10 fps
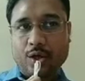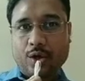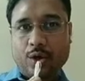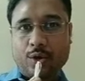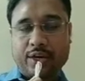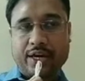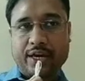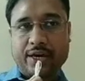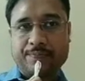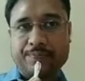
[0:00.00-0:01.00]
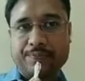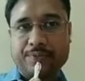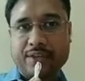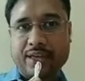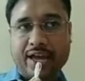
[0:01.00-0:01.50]
Okay,
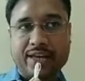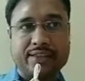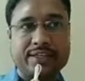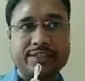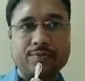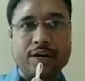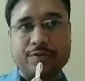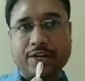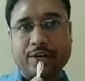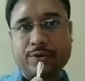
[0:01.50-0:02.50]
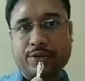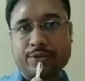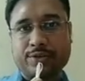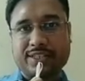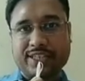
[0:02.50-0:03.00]
and in this what we are going
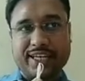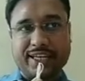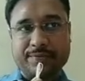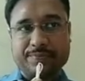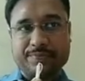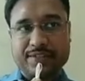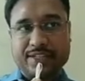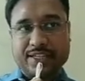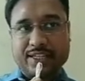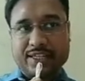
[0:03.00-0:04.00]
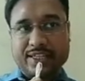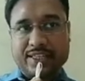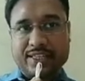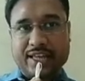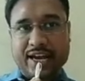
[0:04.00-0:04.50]
to study,
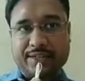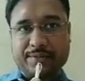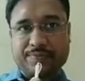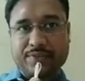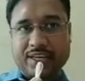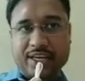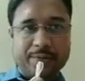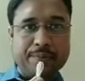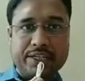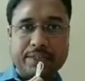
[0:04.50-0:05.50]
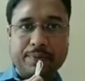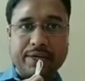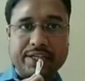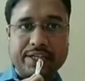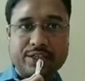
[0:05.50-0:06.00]
that
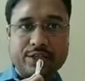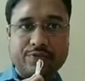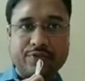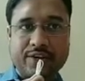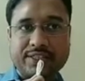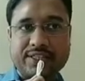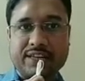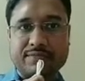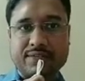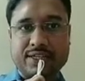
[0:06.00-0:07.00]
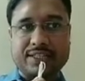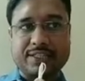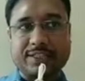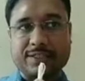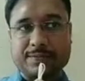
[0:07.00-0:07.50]
multiplication of rational numbers,